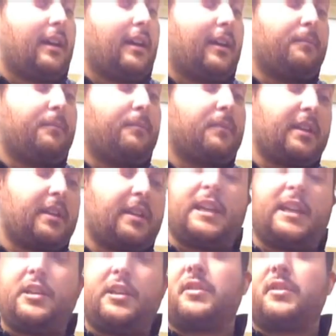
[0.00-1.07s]
um, and
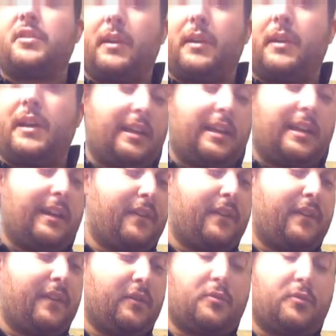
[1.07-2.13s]
get used to the way the gun
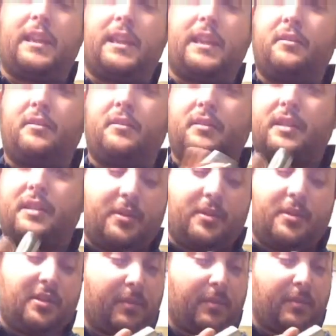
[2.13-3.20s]
feels without
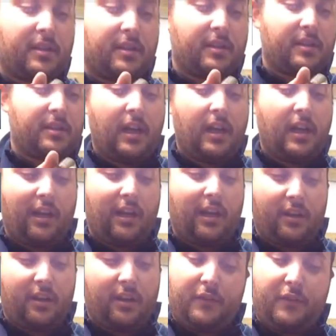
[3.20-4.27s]
damaging. Because a
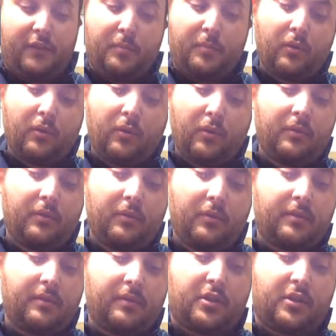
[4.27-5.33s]
lot, if you pull
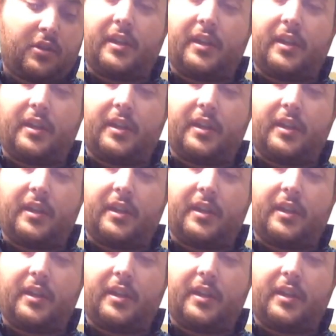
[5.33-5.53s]
the